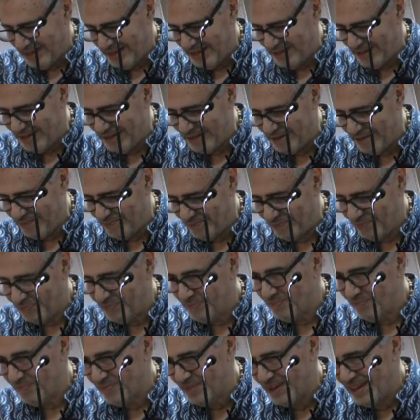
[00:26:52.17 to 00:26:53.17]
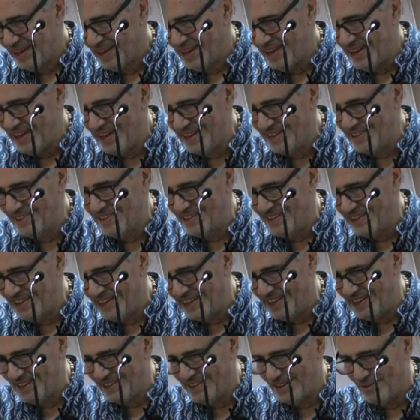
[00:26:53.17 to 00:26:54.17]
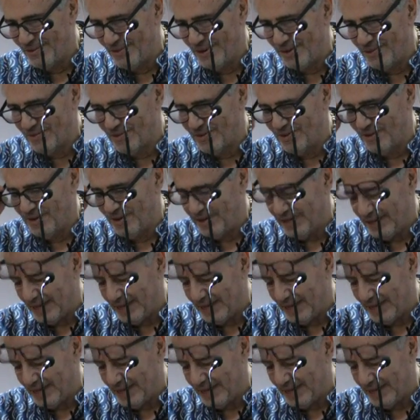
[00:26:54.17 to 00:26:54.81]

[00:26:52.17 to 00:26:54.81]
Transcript: um, in the, in the original